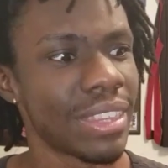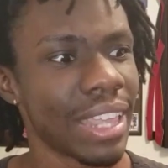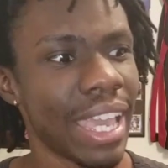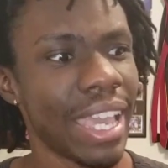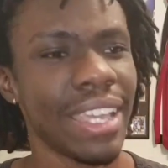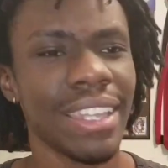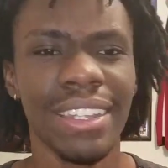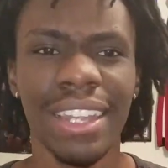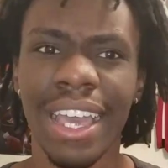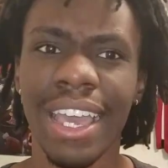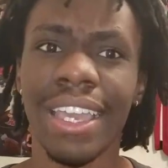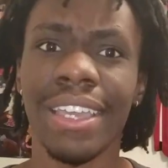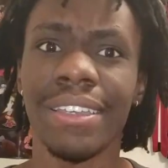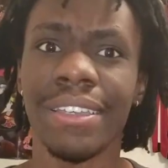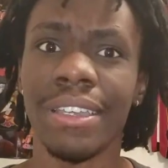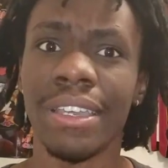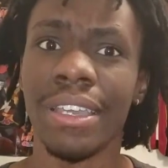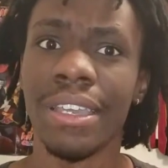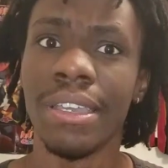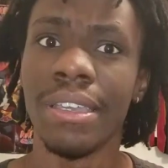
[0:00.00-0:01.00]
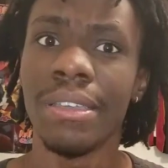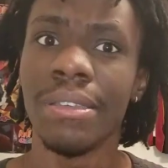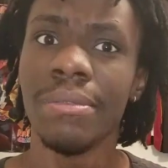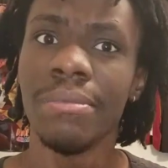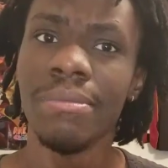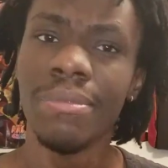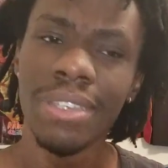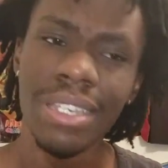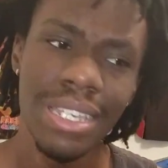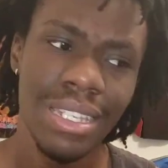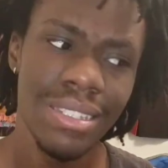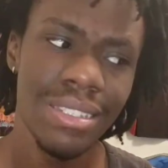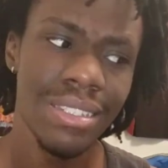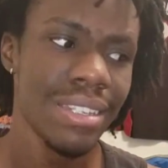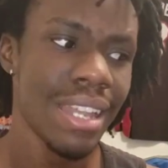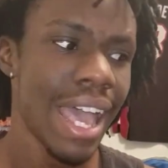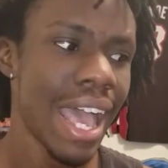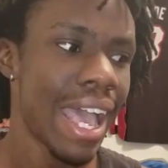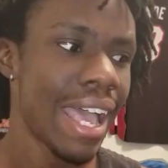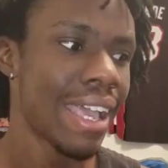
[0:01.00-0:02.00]
you to think, like,
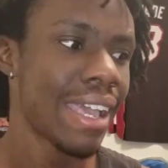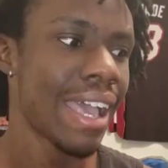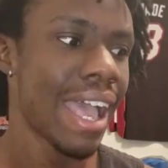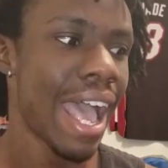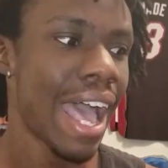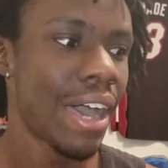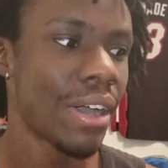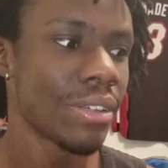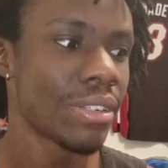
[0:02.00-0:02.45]
it's not